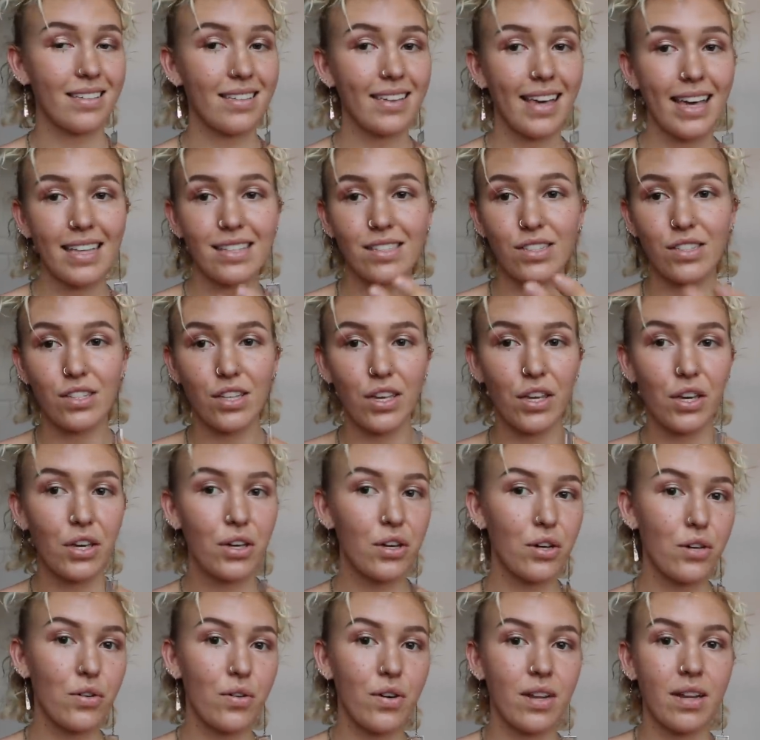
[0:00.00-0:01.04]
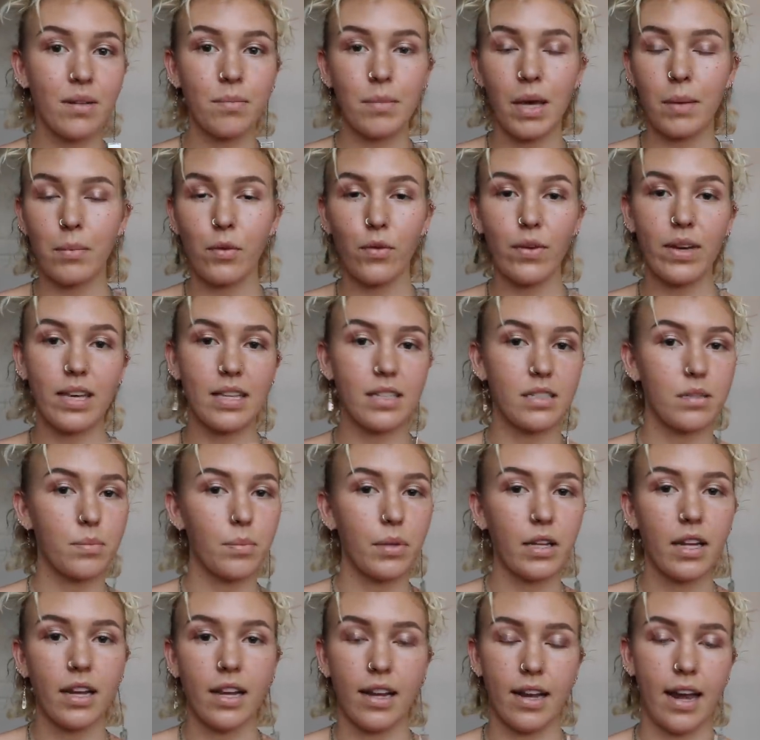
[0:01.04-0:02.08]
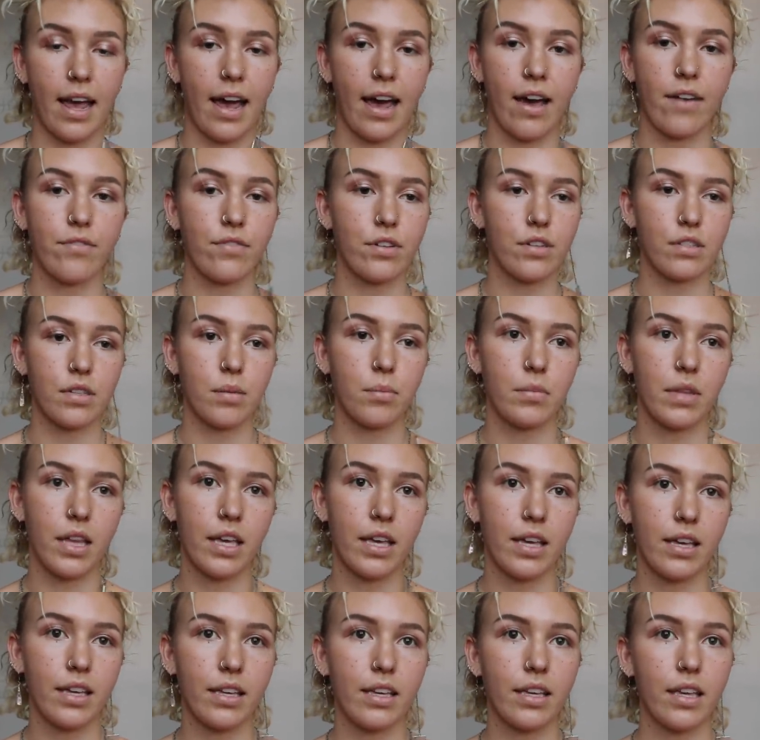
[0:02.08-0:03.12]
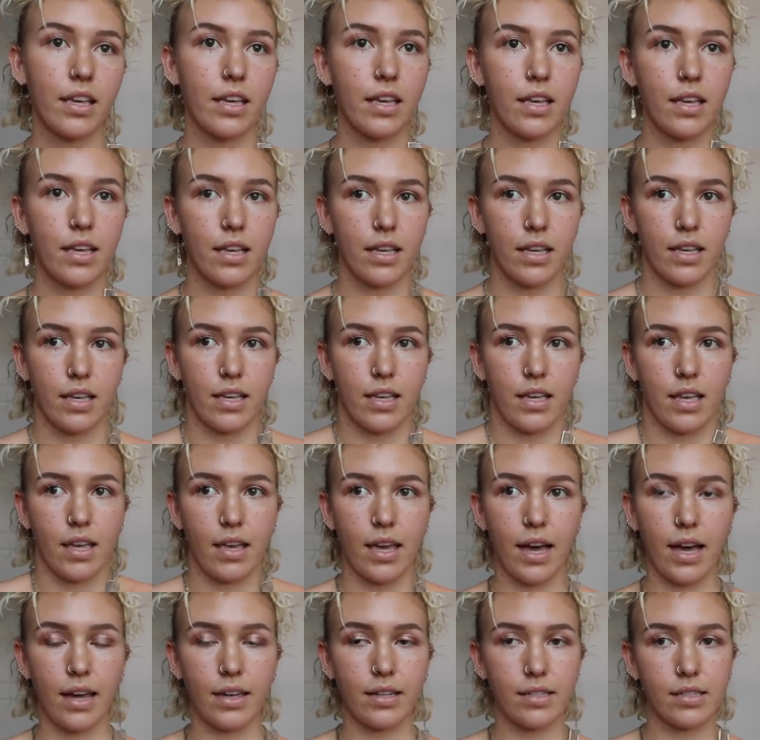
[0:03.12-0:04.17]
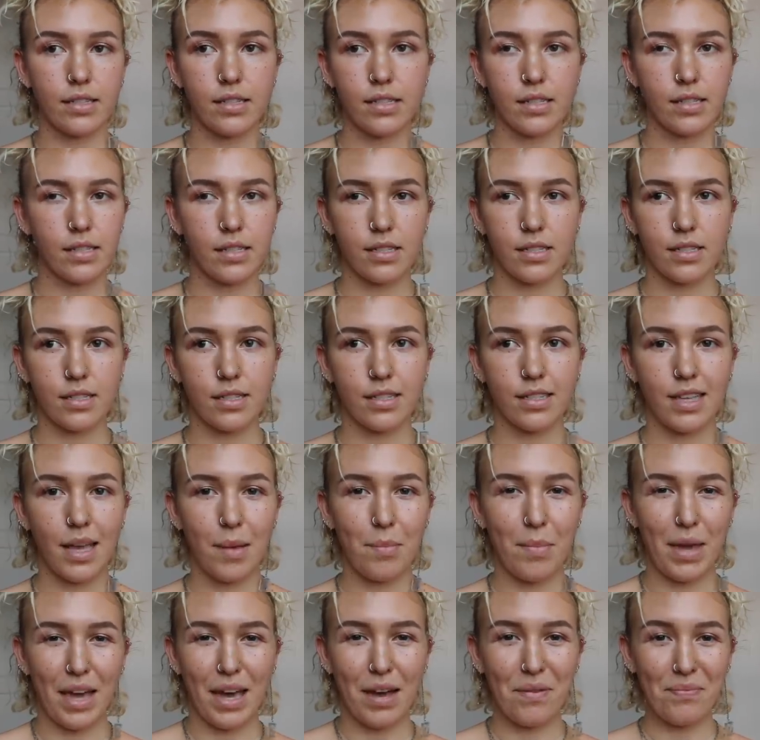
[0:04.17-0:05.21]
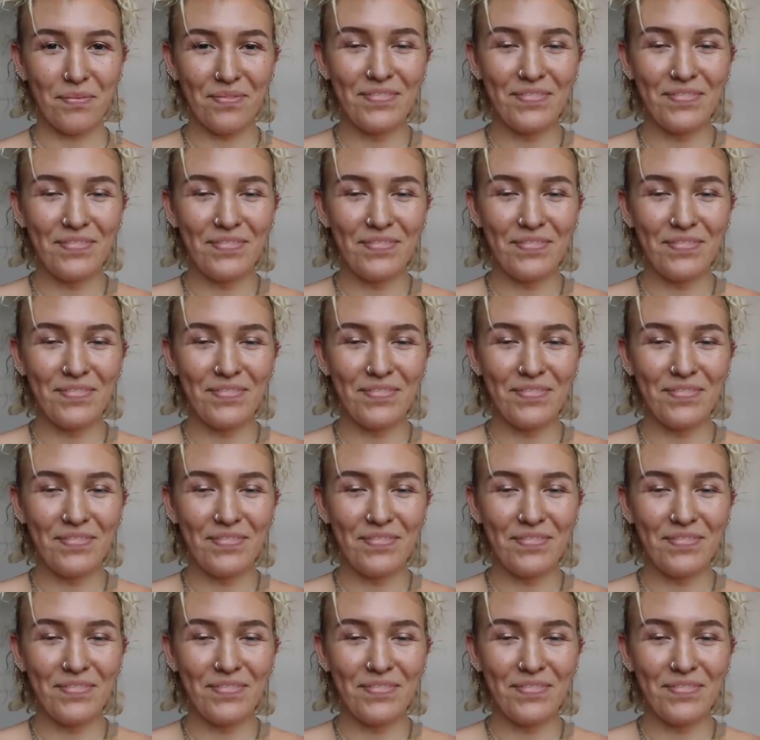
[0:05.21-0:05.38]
gets to you and maybe we could split it in half or something yeah just hit me up